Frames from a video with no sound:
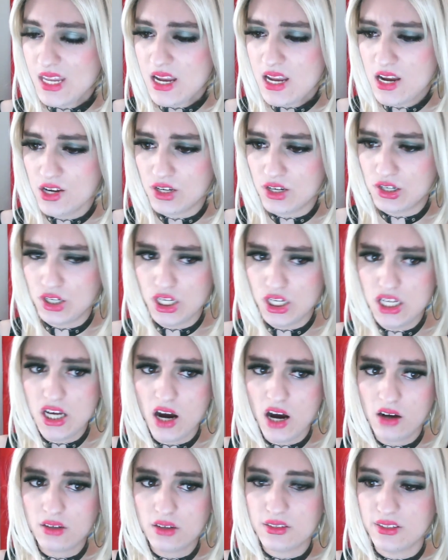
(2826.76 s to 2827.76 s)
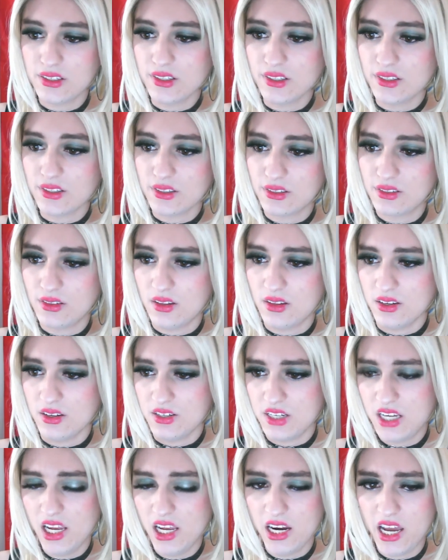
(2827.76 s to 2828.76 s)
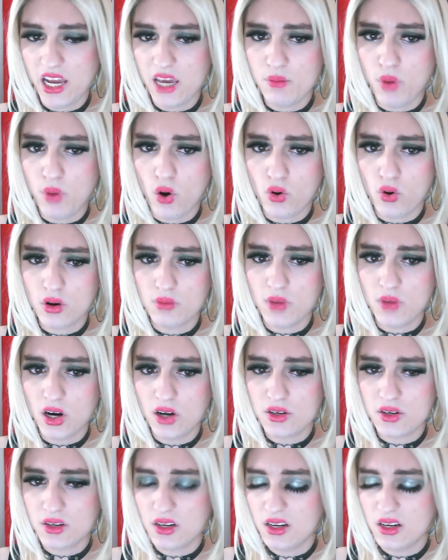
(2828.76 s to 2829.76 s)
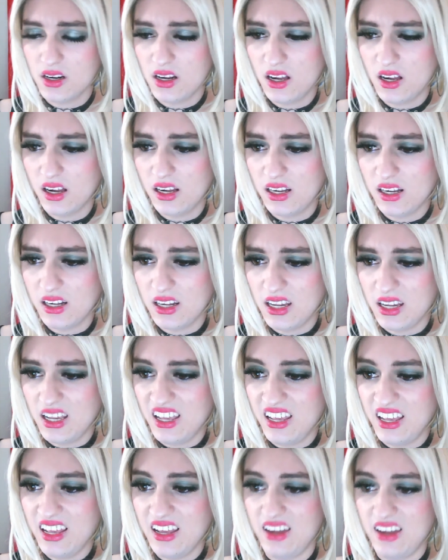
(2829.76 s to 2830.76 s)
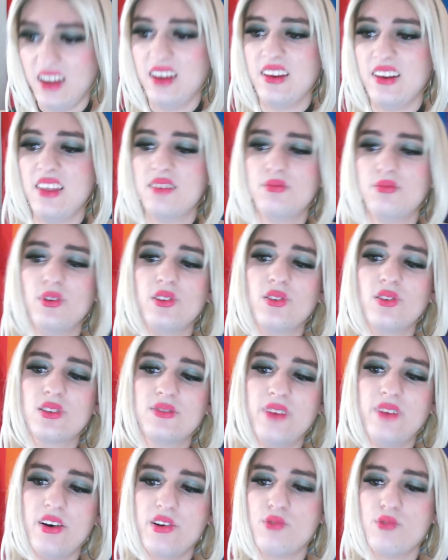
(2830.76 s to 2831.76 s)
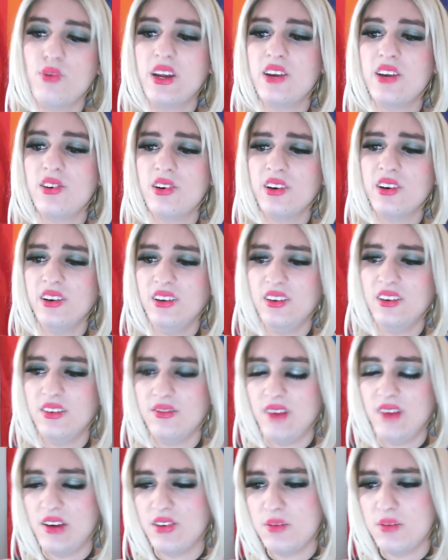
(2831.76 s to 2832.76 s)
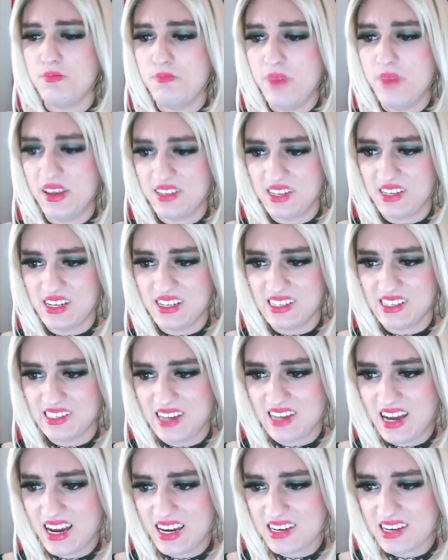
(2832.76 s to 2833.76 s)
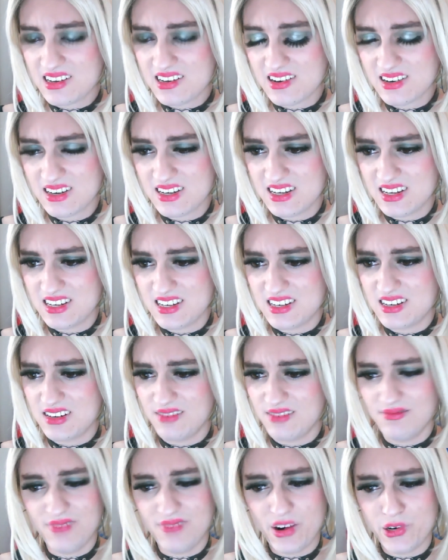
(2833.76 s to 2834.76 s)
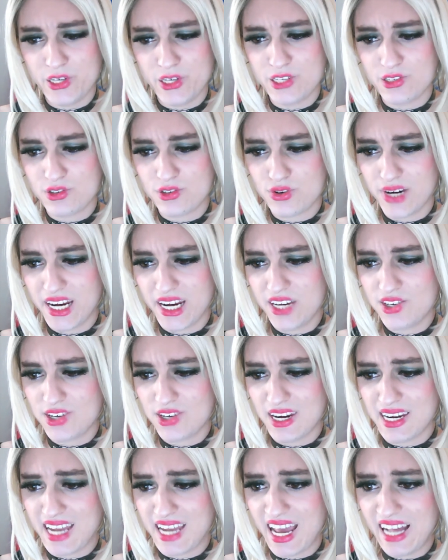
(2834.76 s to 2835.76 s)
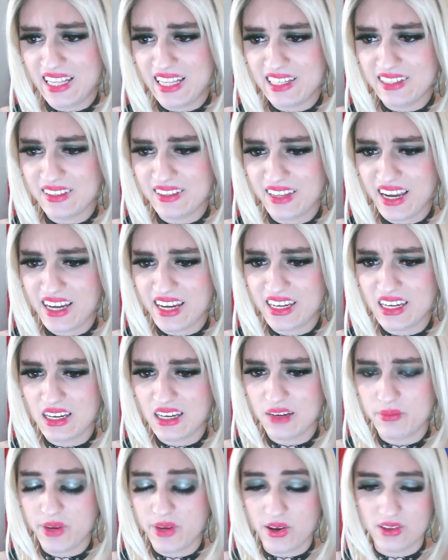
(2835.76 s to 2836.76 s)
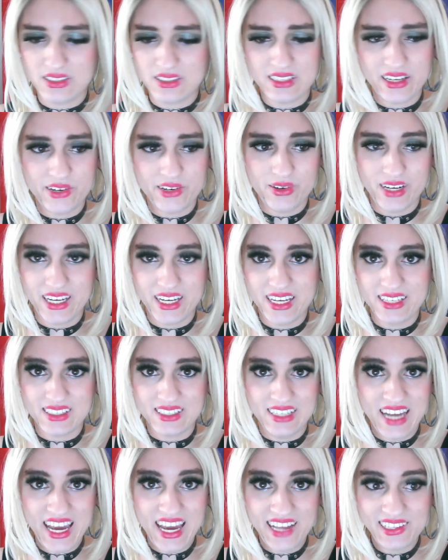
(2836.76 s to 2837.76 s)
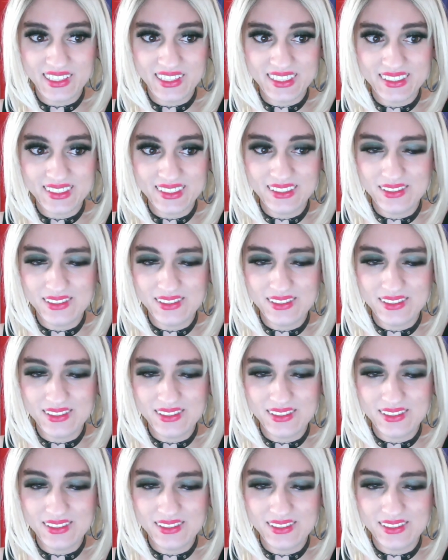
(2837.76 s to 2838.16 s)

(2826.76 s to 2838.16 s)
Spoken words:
Deoxys, the DNA Pokemon. This one looks very weird, very busy design, very strange and alien-like, because it literally is an alien.